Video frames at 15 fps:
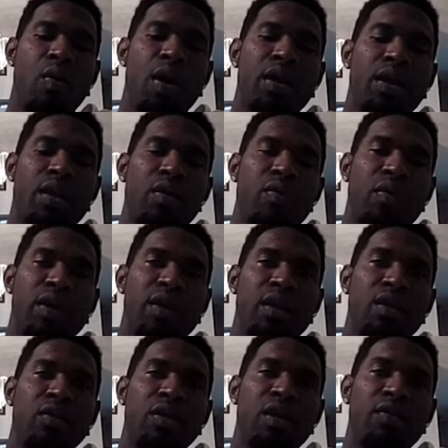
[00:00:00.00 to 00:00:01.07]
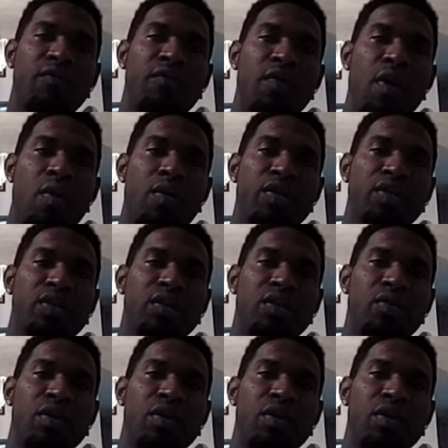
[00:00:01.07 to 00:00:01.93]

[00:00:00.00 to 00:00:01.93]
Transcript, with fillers: what what they're looking forward to